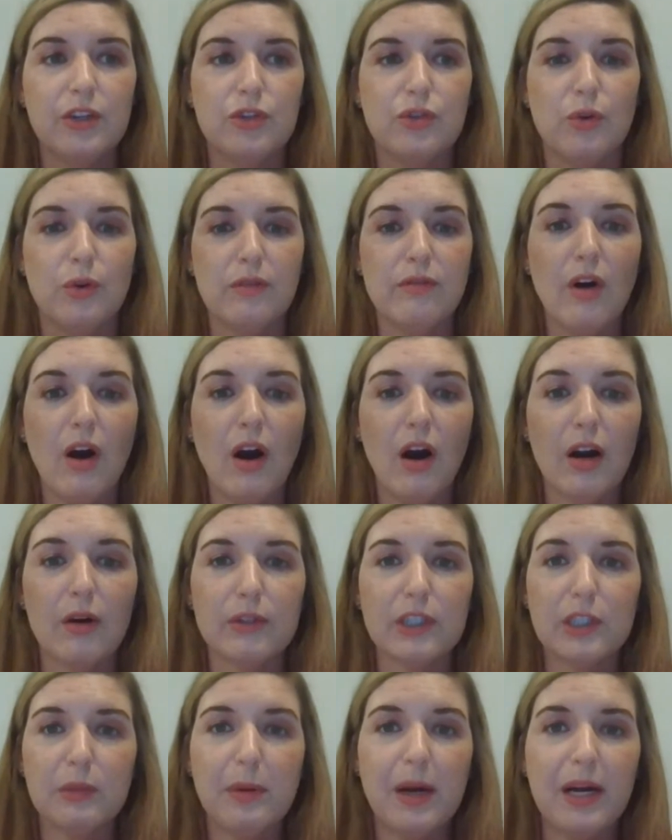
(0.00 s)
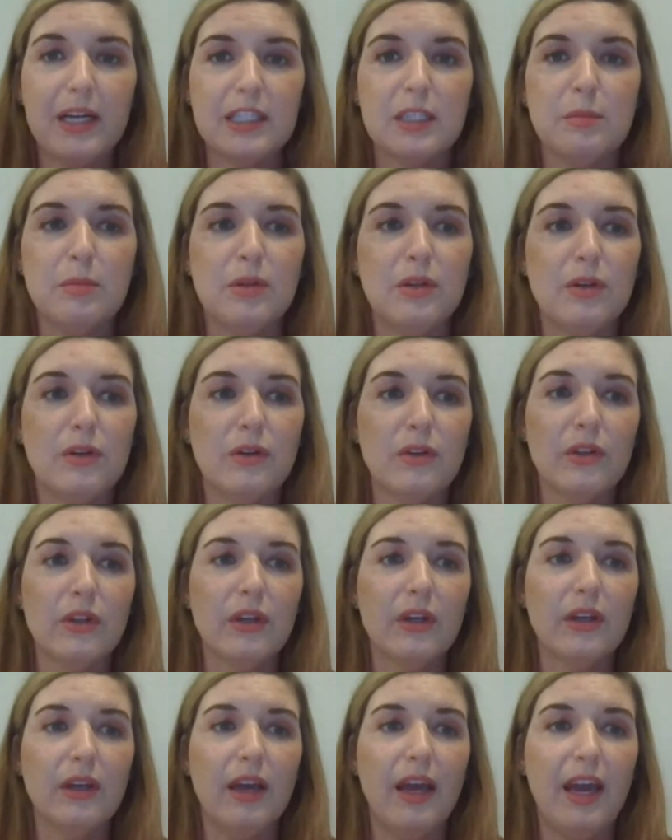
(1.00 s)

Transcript: sort of our responsible